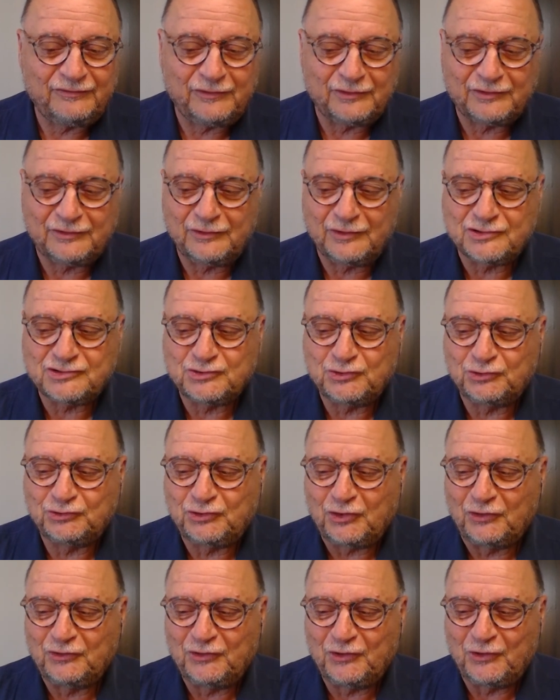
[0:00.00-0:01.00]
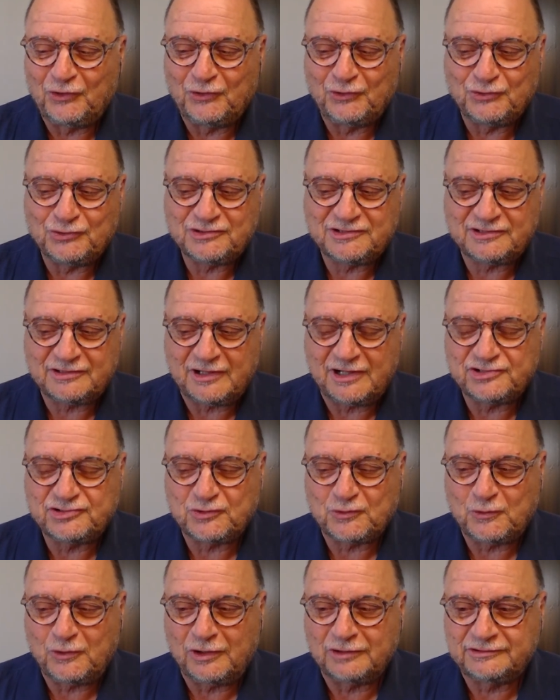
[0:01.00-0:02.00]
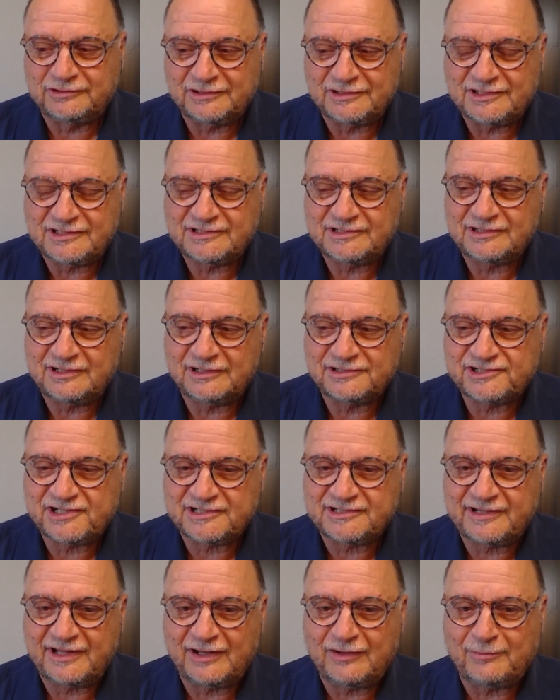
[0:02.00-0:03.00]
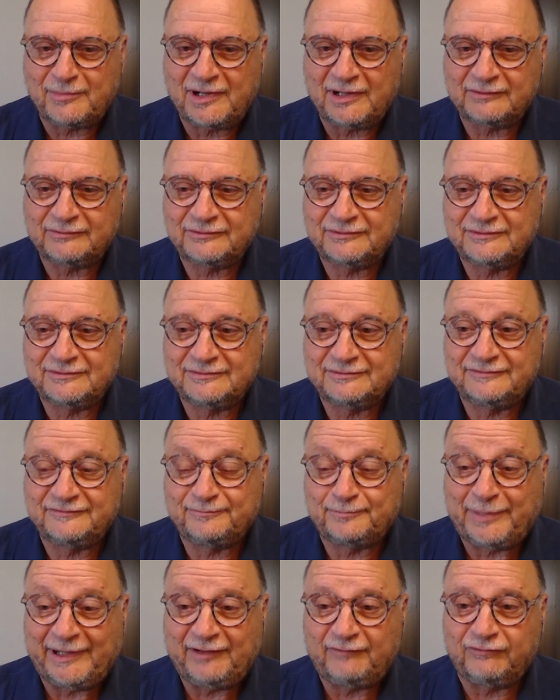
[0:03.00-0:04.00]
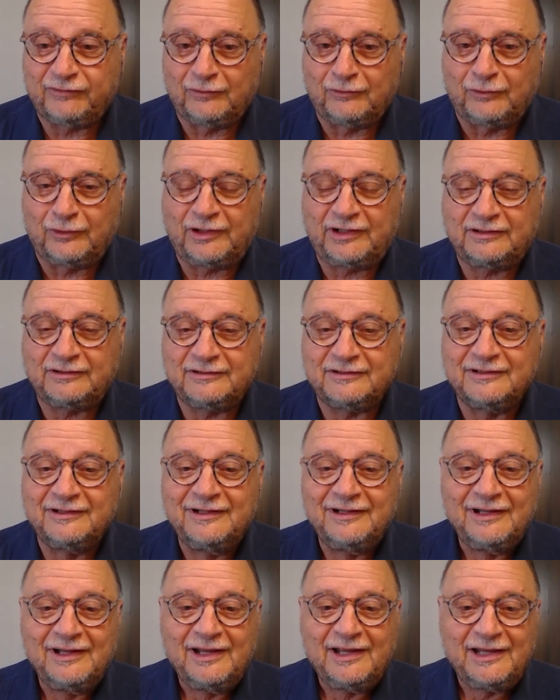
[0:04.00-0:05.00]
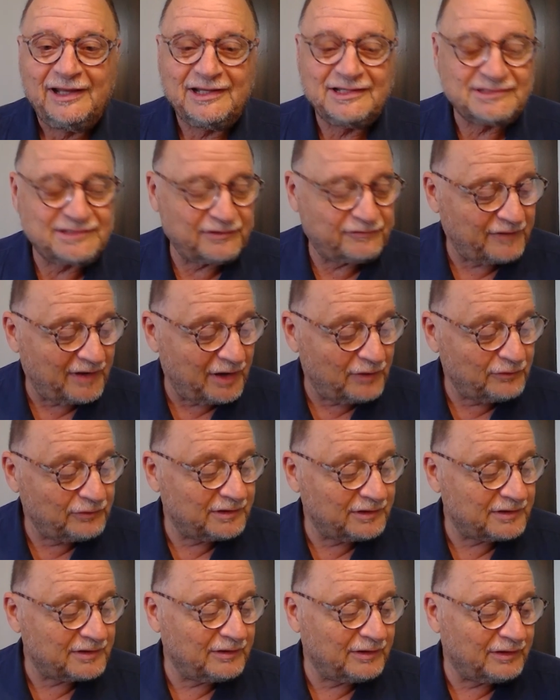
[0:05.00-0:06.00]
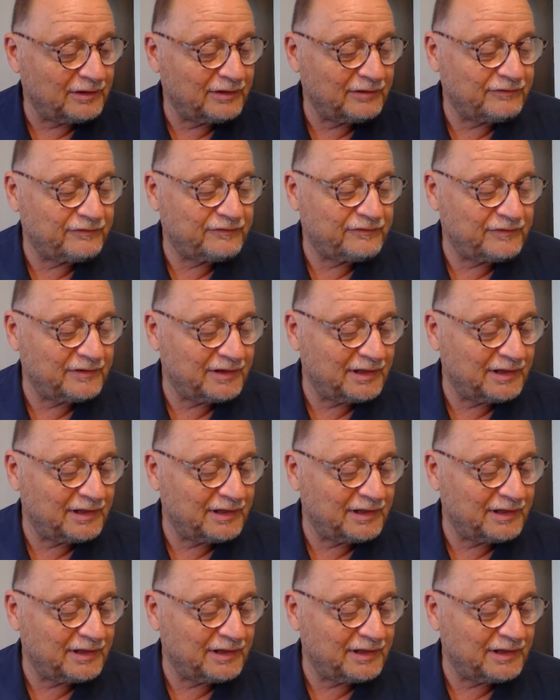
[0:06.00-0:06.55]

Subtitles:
For those who don't know who's Roger Waters, just think about Pink Floyd. He's the founder of